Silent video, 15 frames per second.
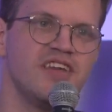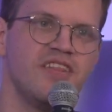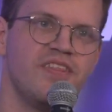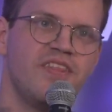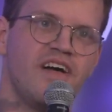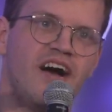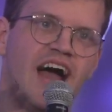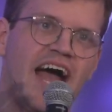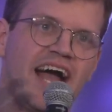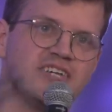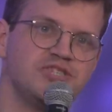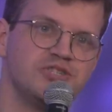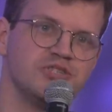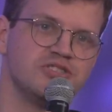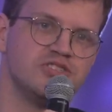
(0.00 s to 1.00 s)
the
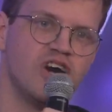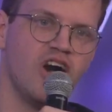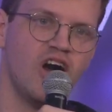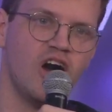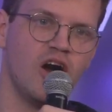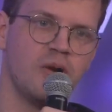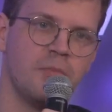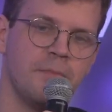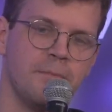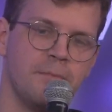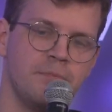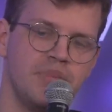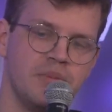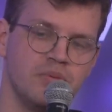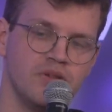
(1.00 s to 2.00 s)
actual term
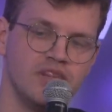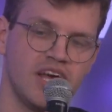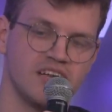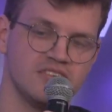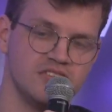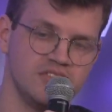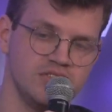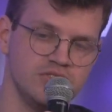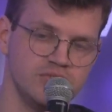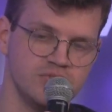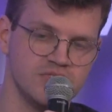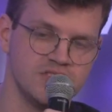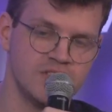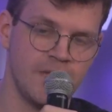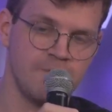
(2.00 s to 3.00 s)
people like to
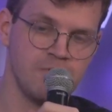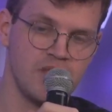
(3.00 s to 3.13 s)
use